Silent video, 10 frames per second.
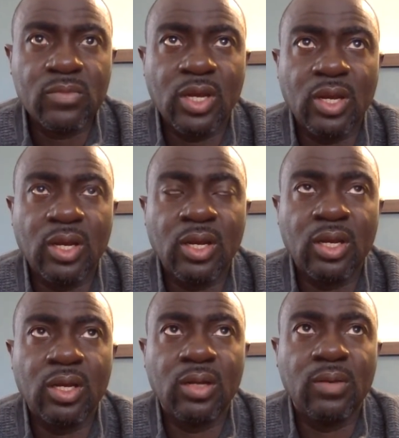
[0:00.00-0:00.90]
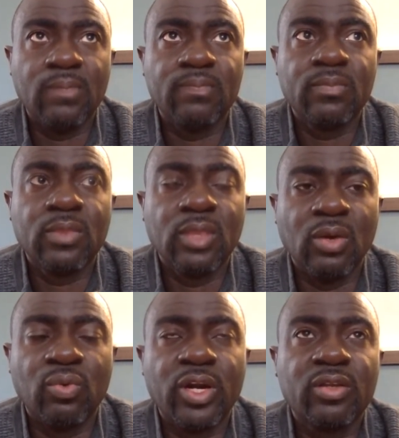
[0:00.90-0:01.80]

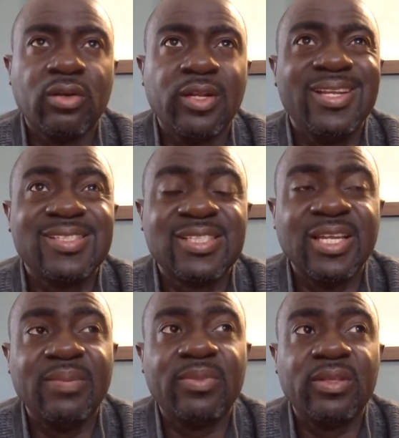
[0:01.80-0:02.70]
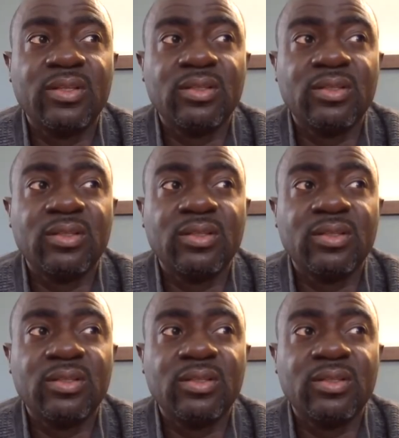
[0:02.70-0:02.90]
They're working on it. They slept.